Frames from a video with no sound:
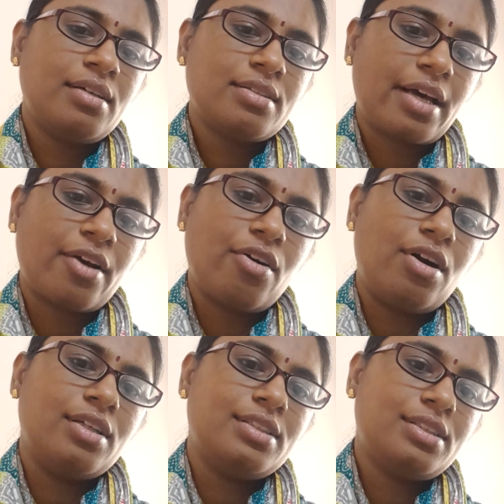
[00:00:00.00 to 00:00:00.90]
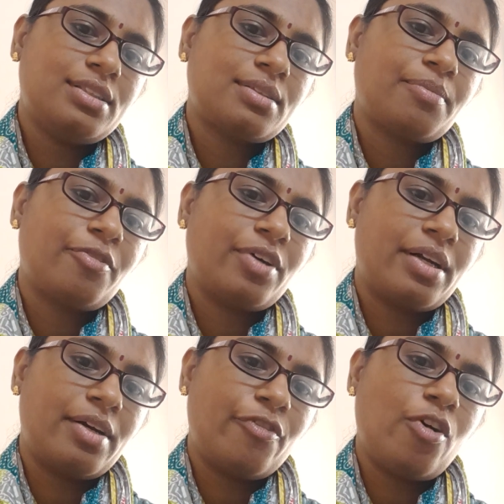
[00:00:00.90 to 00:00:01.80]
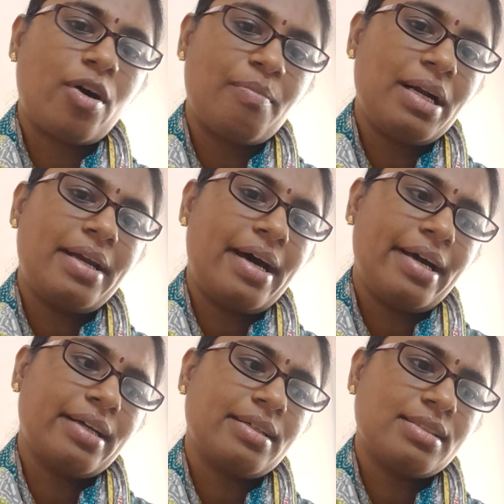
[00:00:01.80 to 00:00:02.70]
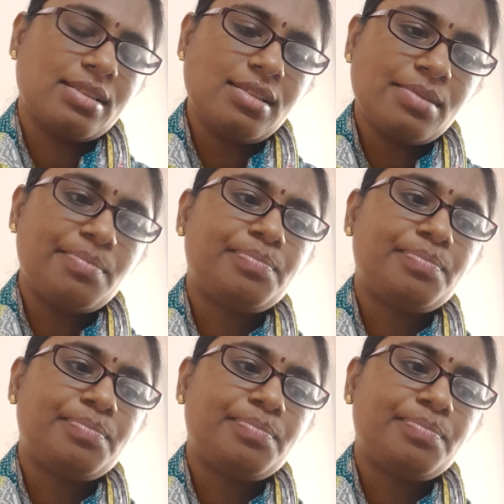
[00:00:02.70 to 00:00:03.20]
psychologist for a formal diagnosis.